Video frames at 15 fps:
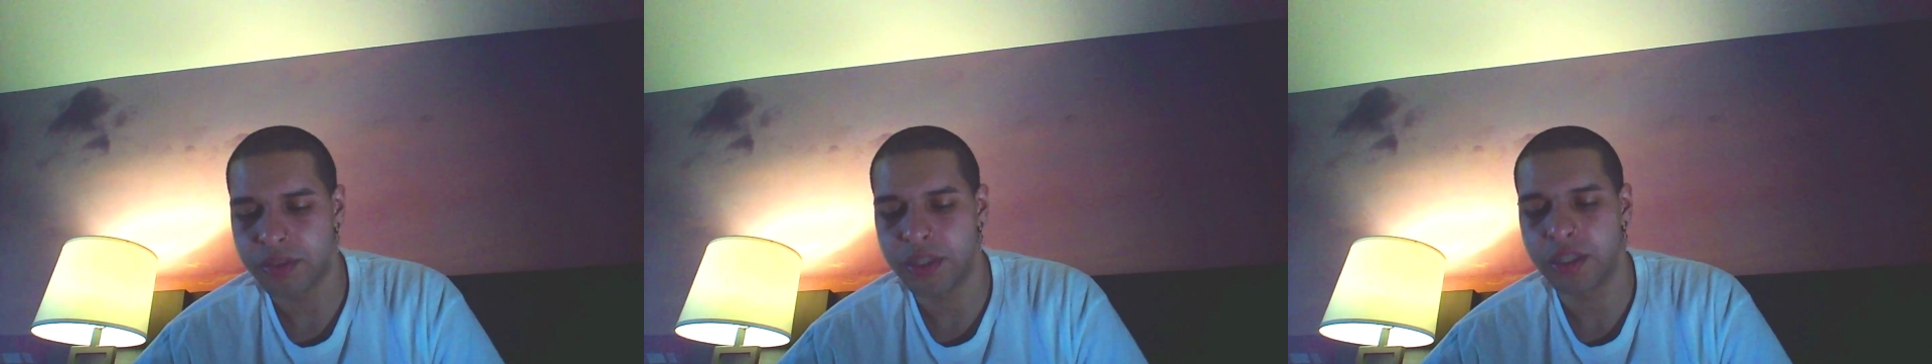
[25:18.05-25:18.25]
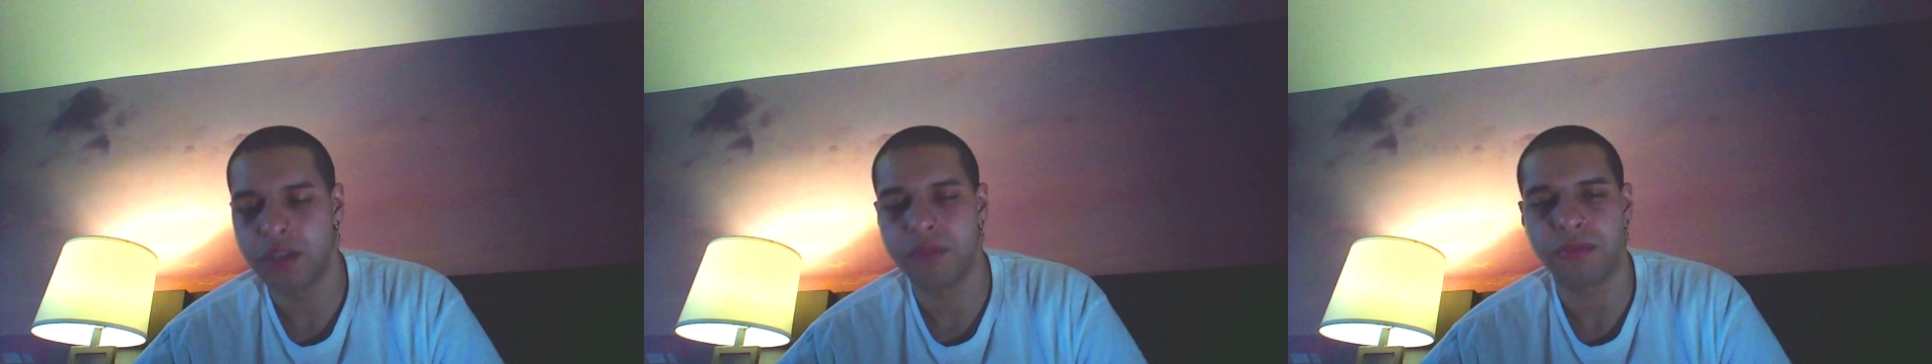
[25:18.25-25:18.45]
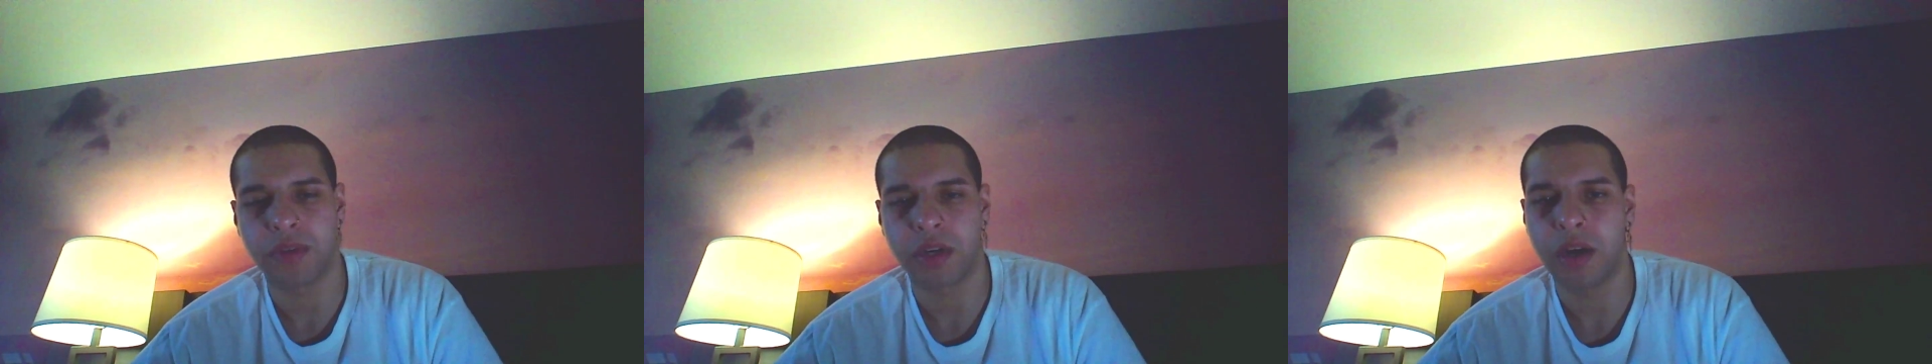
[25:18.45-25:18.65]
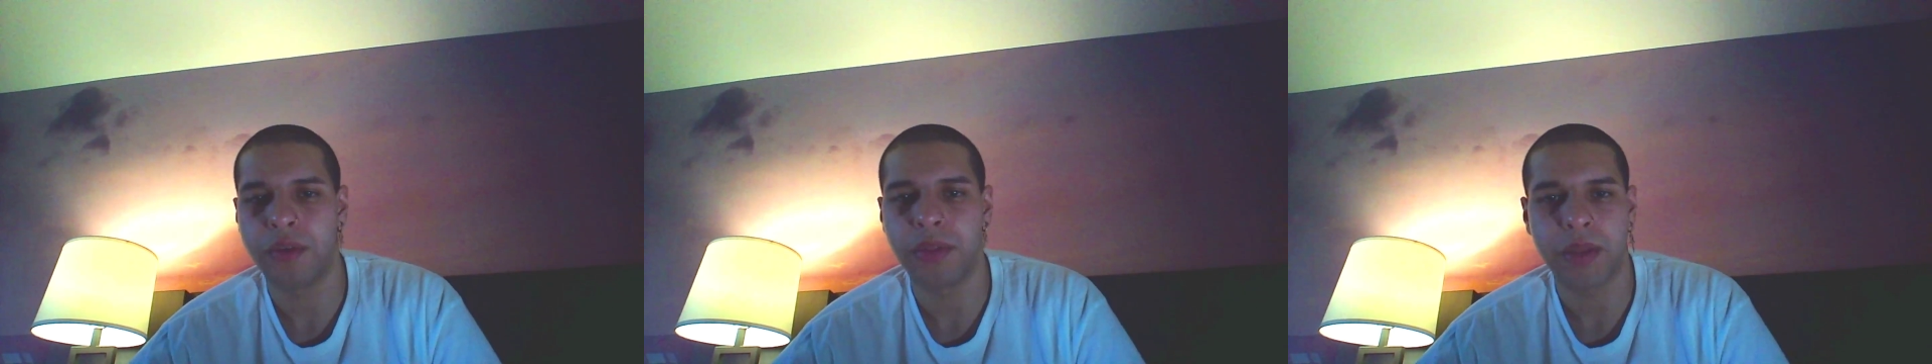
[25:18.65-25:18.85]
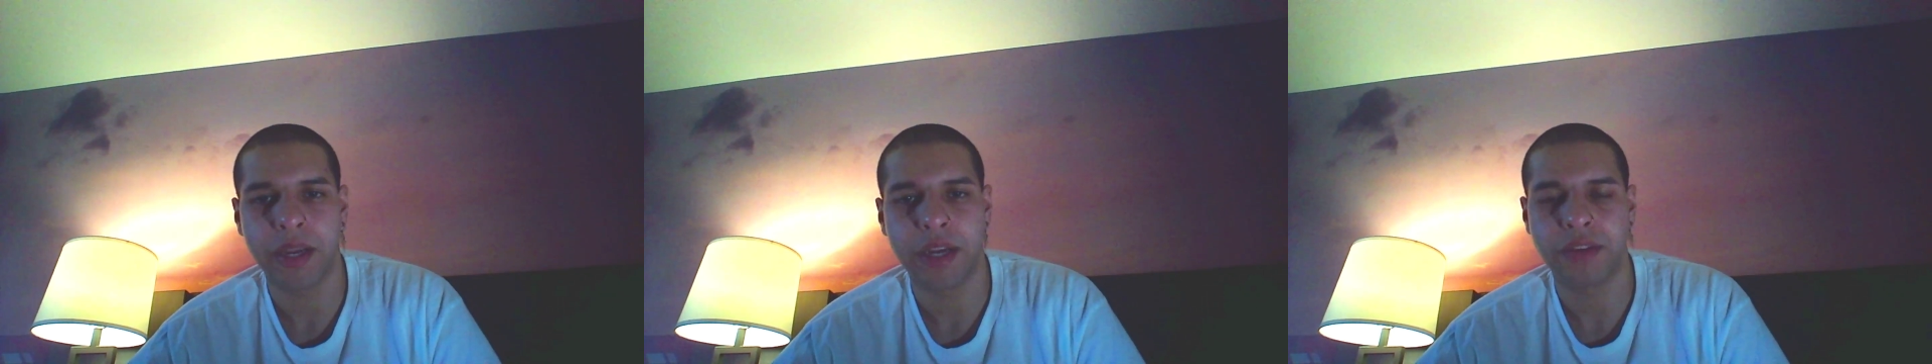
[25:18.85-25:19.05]
Thank you for all
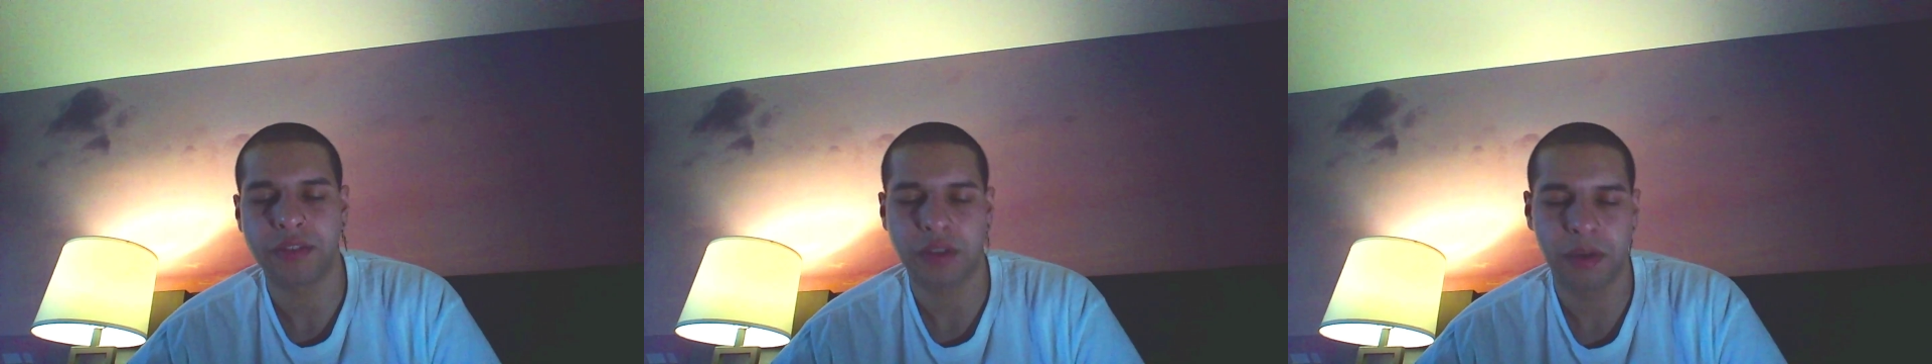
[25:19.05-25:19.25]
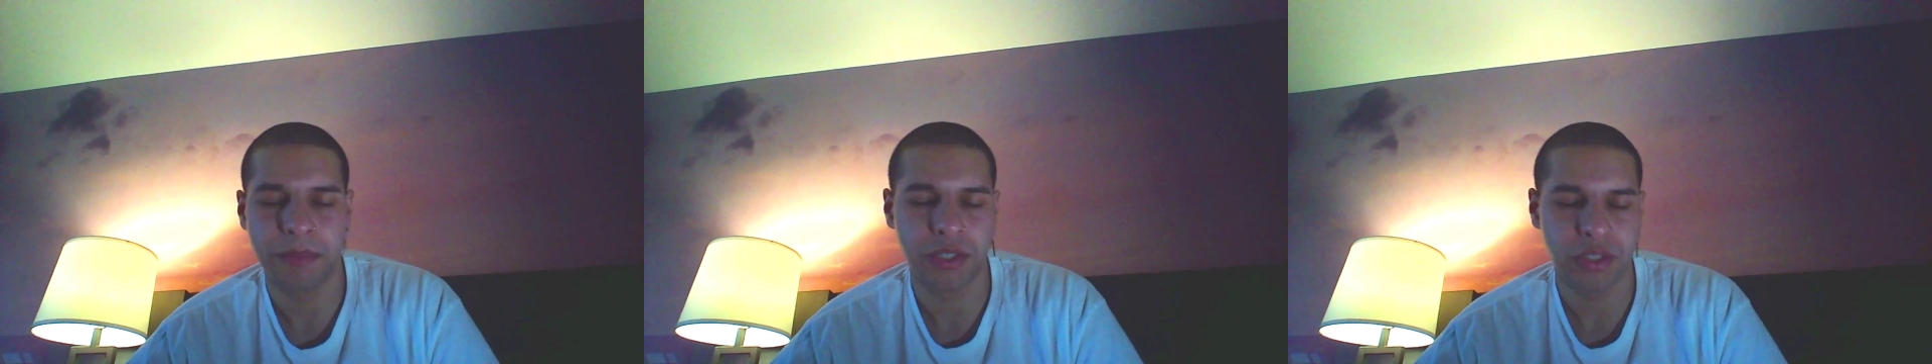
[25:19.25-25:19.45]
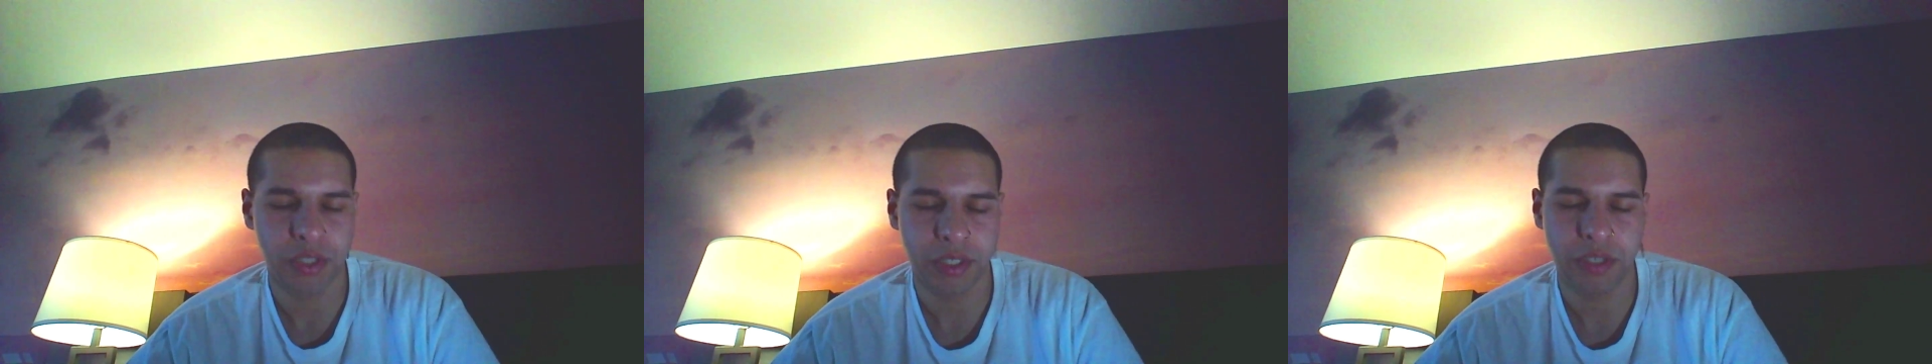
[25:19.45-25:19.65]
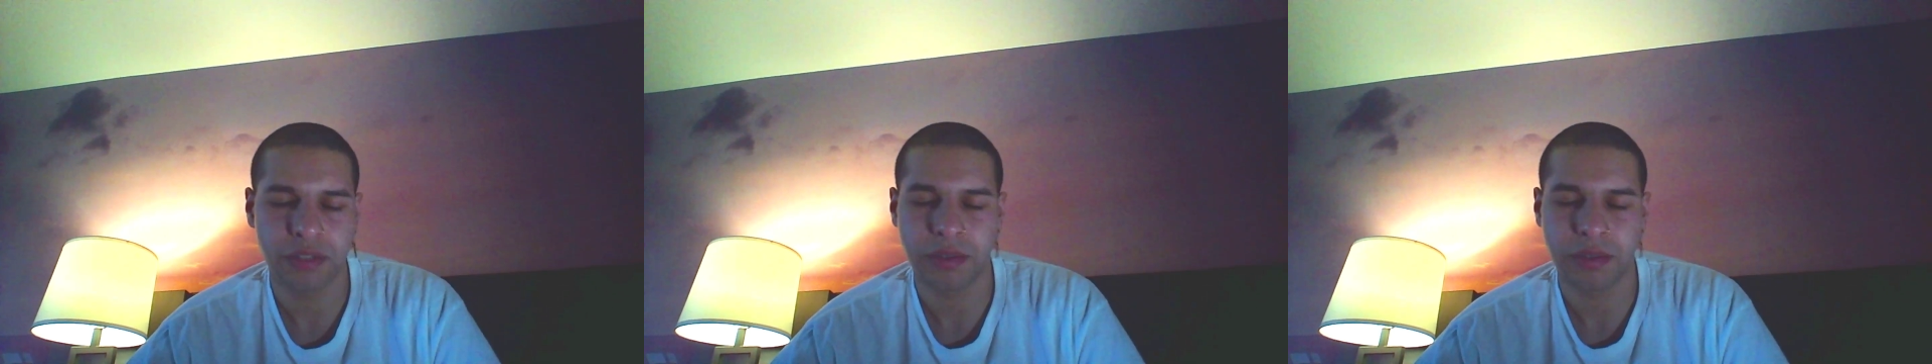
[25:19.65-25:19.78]
the likes, comments, shares,